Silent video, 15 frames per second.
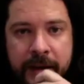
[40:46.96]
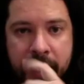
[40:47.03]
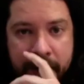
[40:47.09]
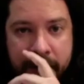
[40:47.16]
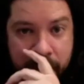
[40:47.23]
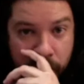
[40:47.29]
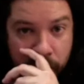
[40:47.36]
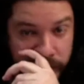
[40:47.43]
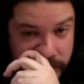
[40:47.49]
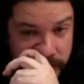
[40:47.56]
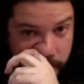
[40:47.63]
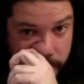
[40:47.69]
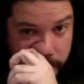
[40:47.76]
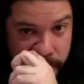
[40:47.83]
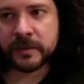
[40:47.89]
I know
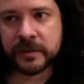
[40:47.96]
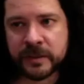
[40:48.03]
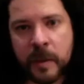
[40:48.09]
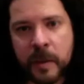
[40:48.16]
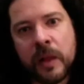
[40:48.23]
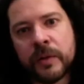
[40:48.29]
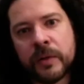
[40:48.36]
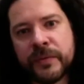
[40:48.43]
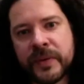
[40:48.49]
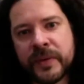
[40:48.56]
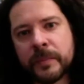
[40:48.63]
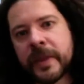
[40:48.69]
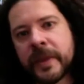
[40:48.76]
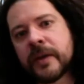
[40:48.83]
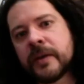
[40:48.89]
some smaller
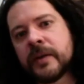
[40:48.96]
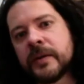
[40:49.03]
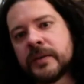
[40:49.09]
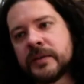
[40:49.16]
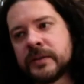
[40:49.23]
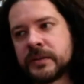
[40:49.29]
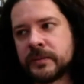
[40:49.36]
filmmakers.